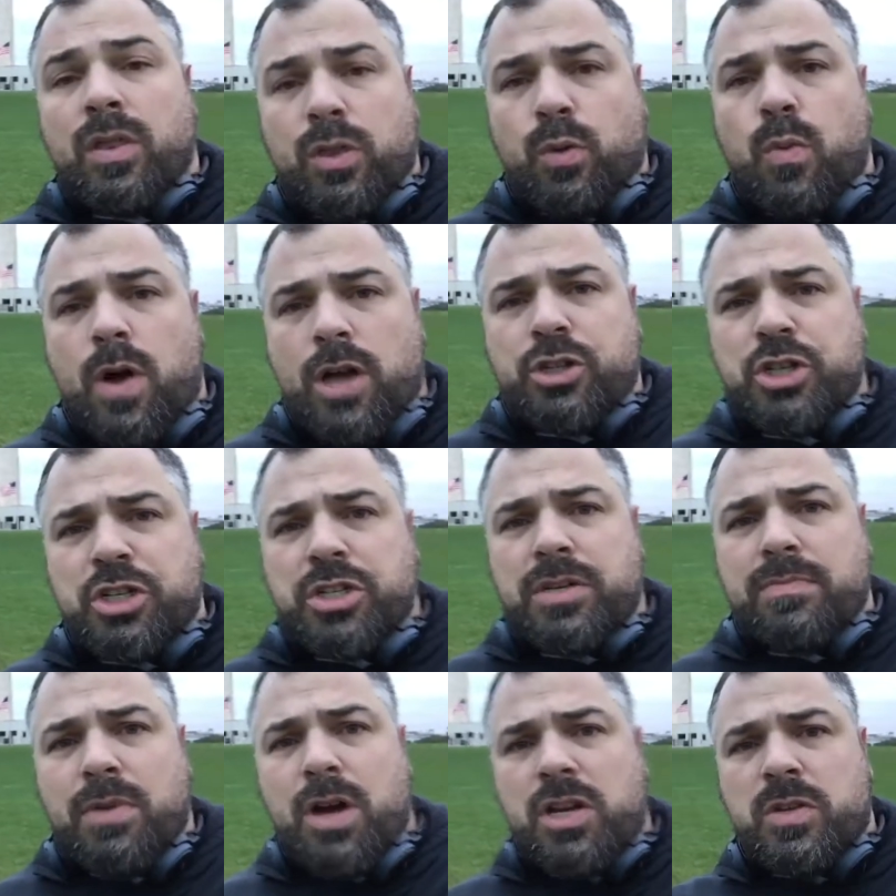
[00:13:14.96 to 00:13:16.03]
The
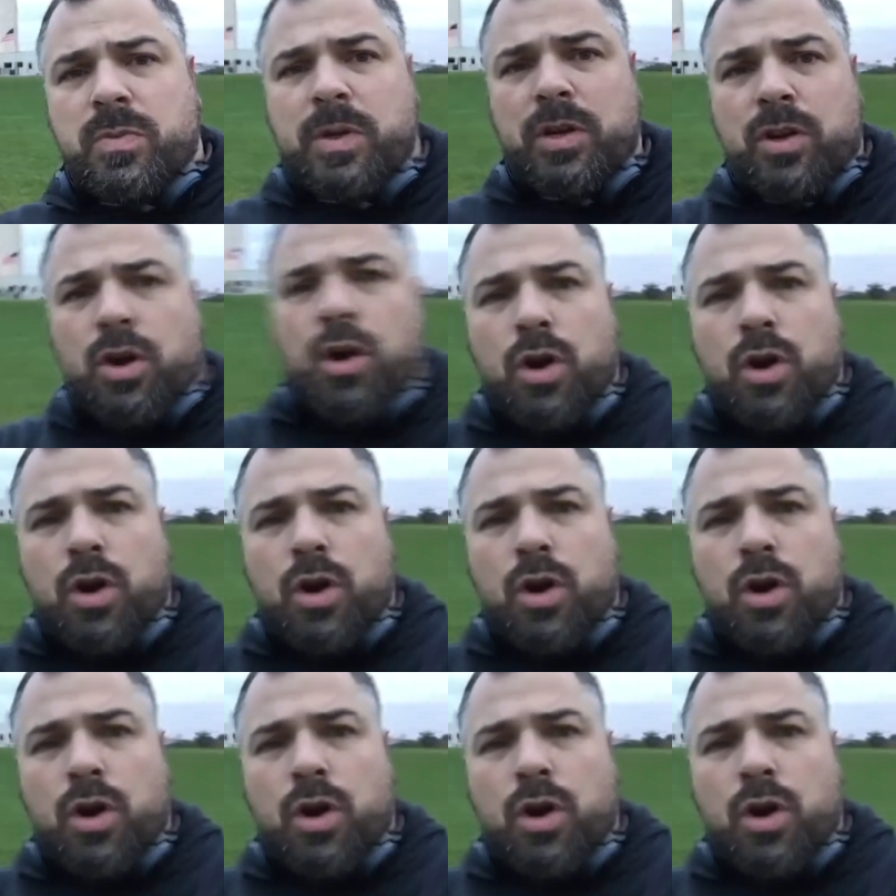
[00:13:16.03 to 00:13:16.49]
Washington Monument.